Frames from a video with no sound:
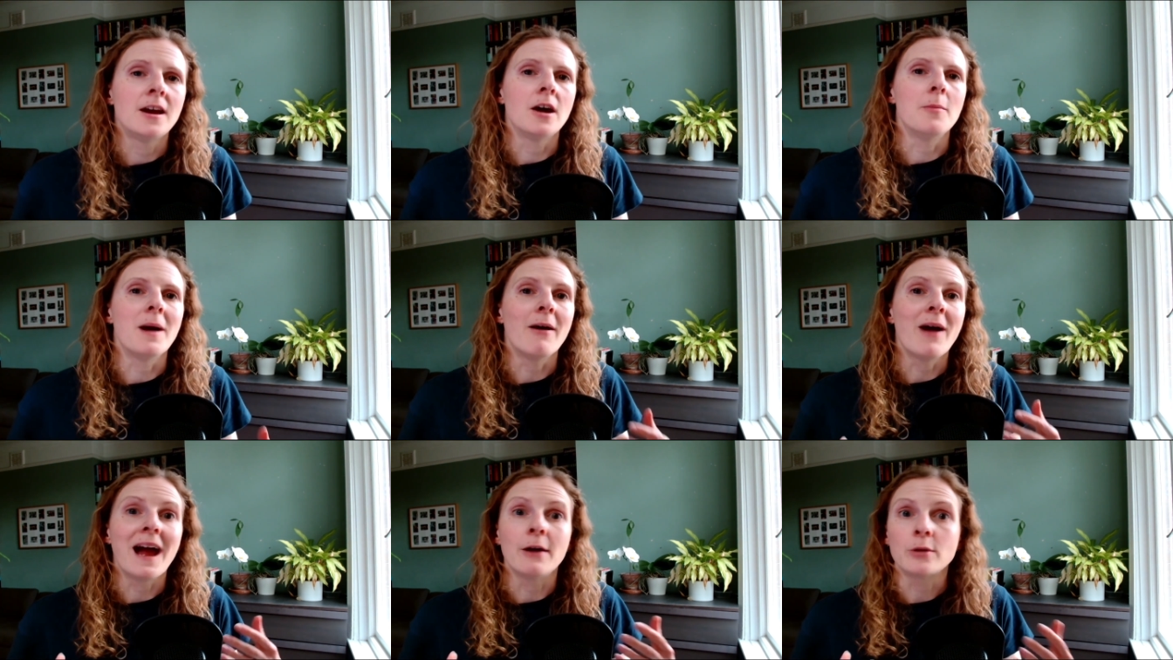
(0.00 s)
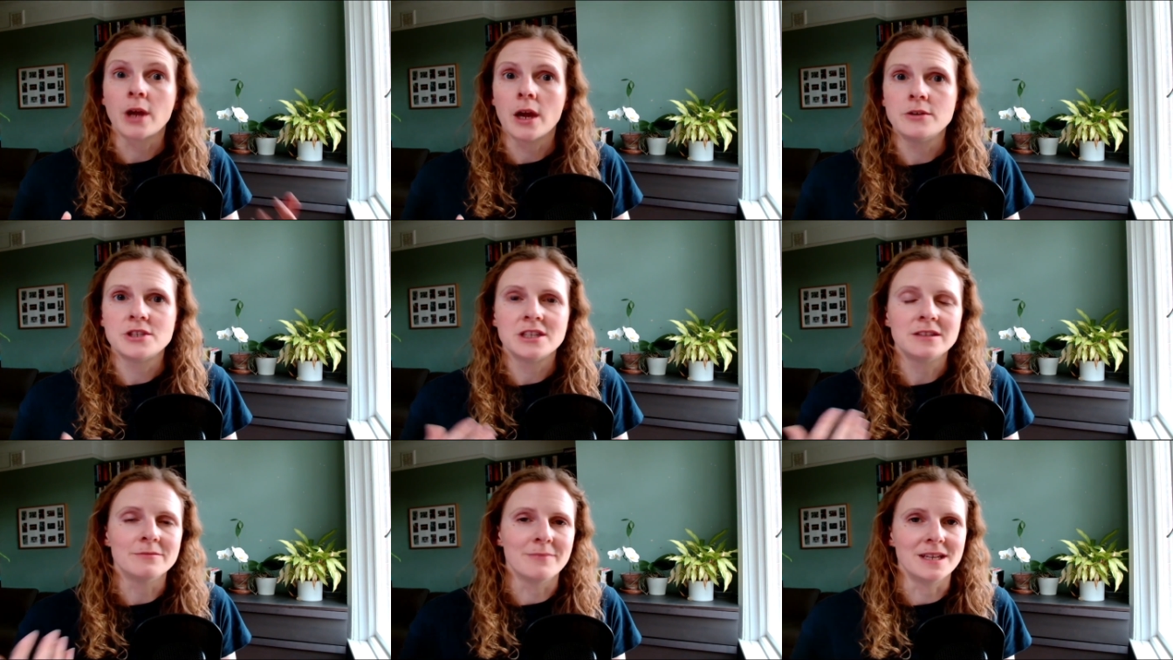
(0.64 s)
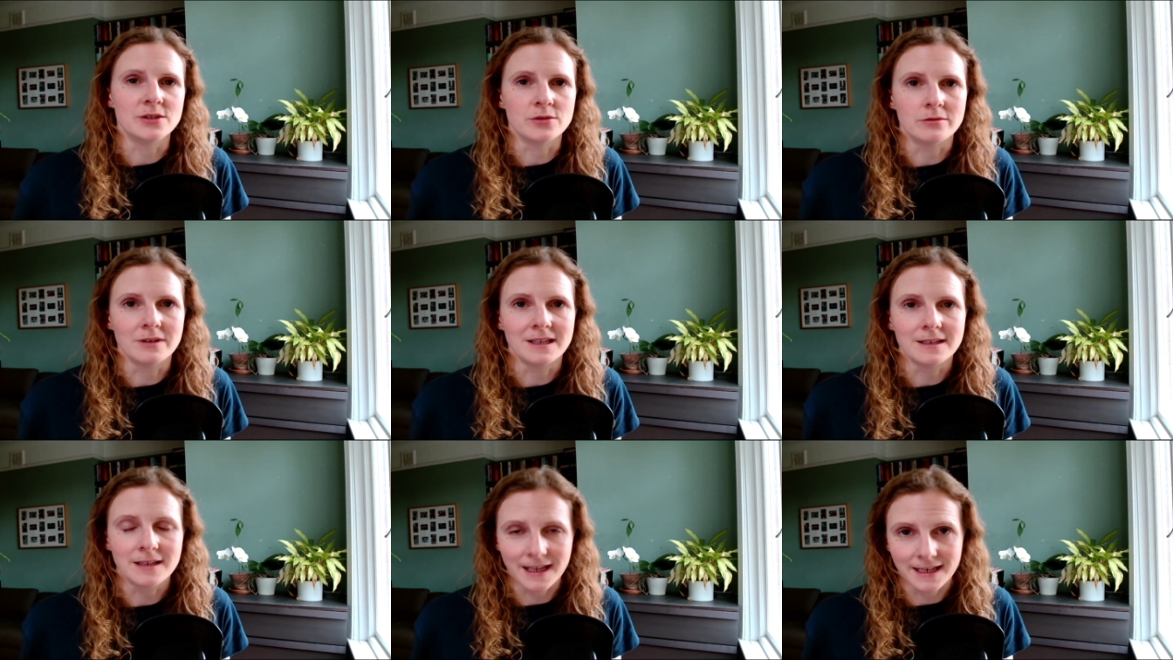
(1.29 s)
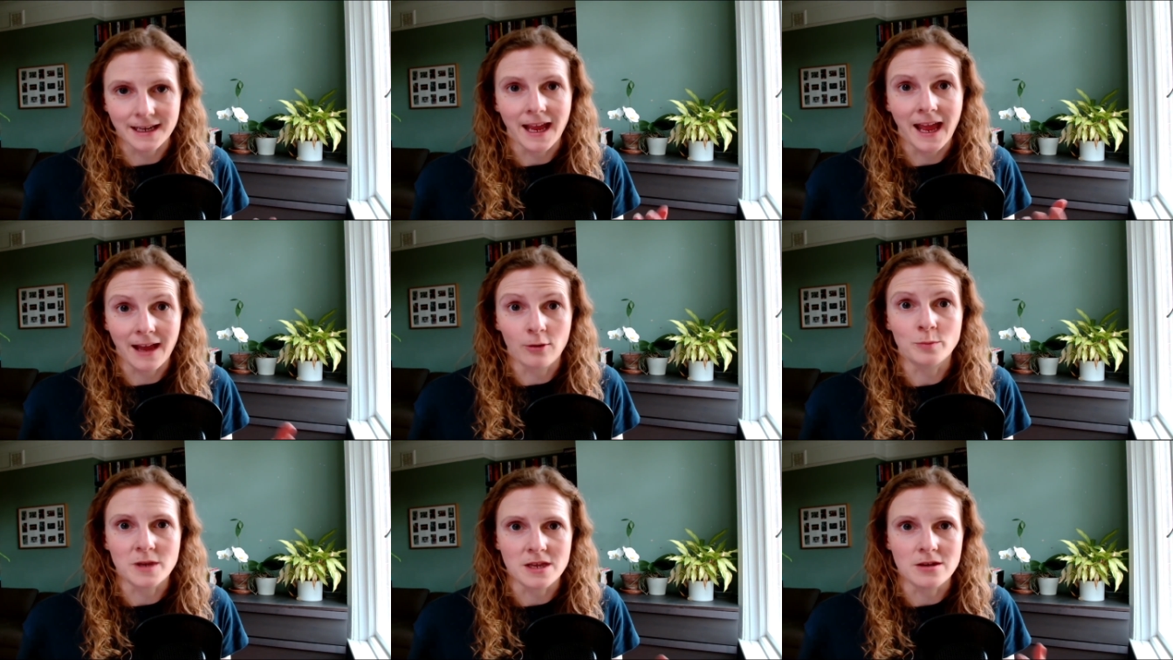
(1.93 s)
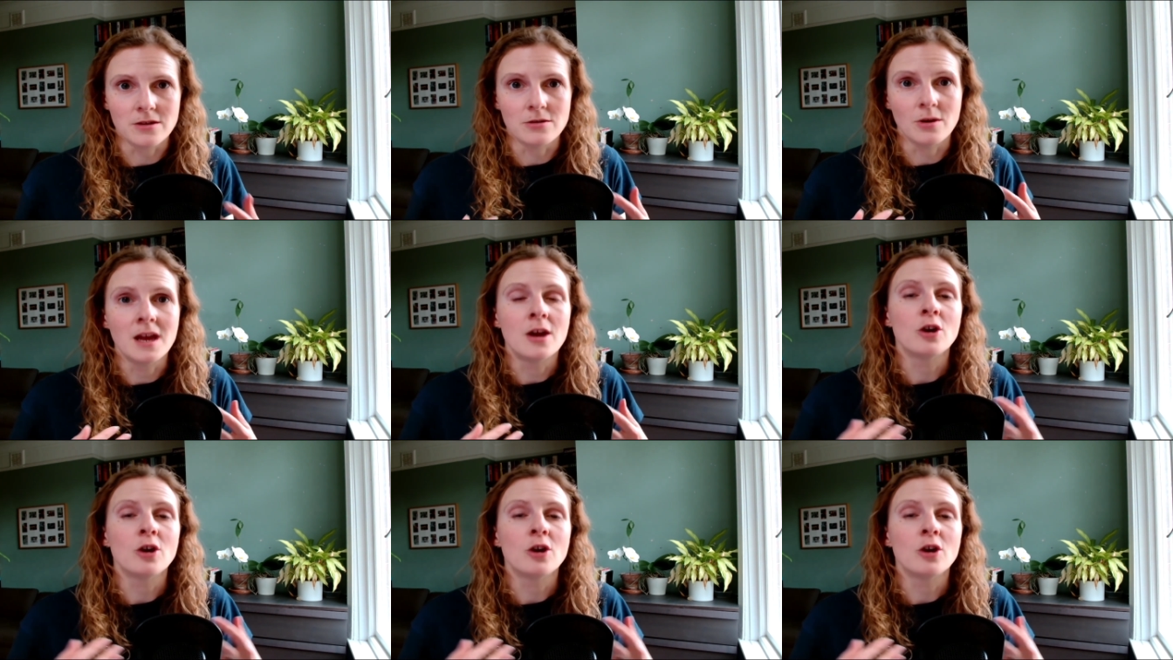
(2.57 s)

about how coaching and mentoring can help you